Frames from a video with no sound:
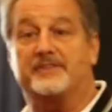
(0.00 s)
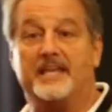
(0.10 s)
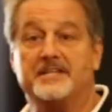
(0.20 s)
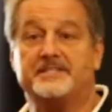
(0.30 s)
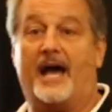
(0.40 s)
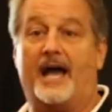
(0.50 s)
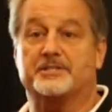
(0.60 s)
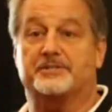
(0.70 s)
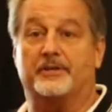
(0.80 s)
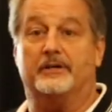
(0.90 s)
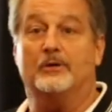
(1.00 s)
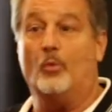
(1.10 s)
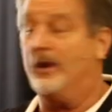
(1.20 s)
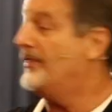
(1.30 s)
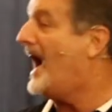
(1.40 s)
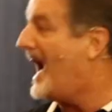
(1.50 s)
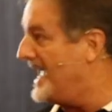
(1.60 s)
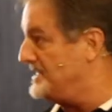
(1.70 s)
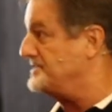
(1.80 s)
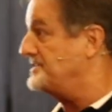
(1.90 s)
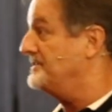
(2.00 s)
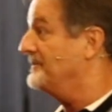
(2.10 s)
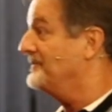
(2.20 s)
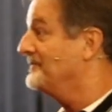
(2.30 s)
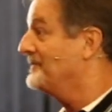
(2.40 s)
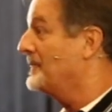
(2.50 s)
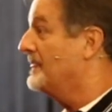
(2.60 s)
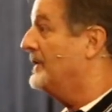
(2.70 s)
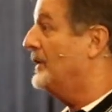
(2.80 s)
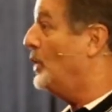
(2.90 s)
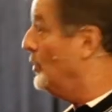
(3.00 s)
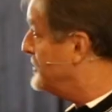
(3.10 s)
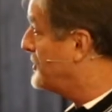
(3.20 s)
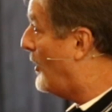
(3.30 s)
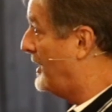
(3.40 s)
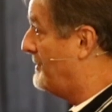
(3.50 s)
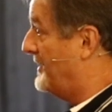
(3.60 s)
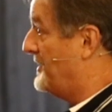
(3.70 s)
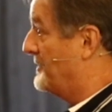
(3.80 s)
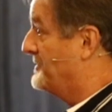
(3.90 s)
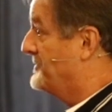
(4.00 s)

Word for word: the Hittites, one of the ites. Who are we talking about here?